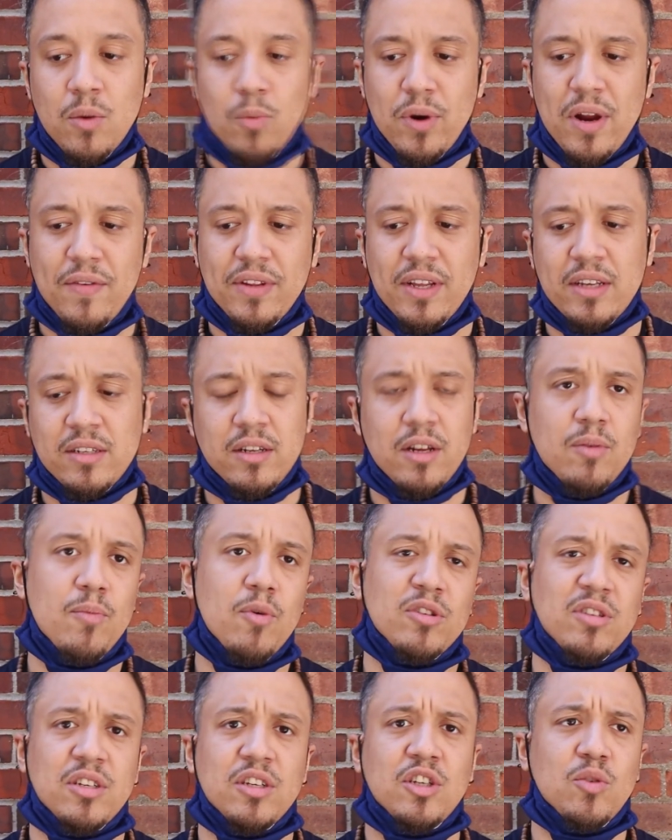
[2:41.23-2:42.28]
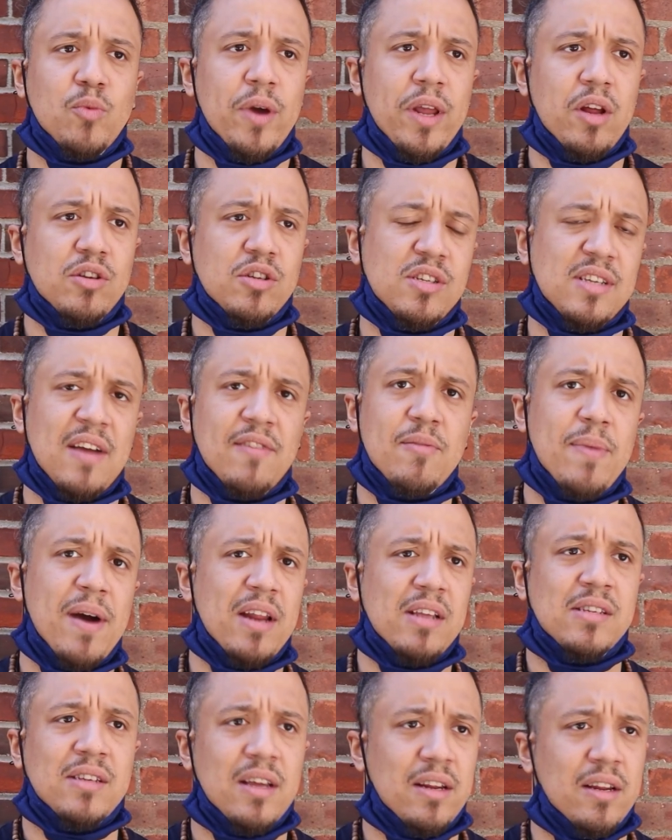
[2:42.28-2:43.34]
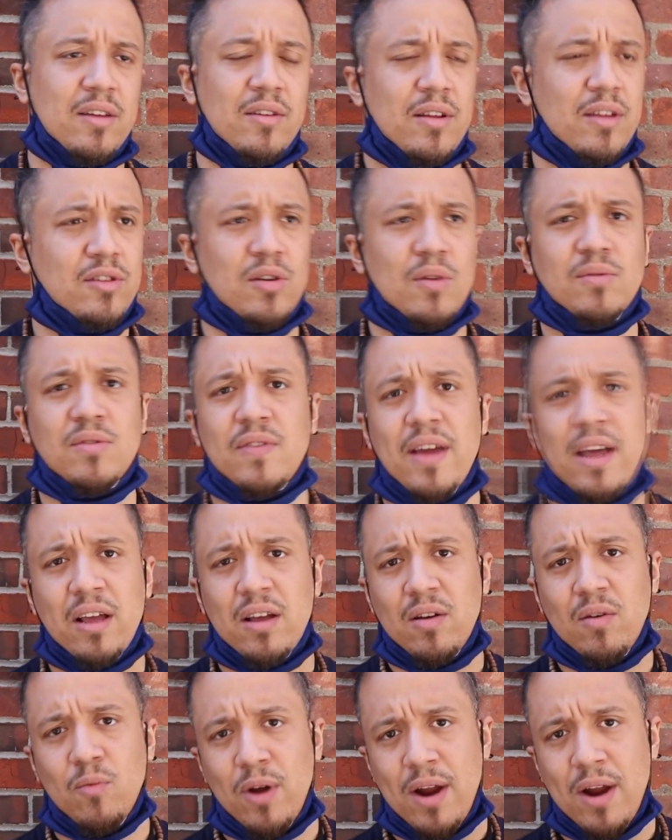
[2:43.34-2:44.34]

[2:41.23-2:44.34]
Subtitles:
when everything's a little more situated on just everybody's end in terms of like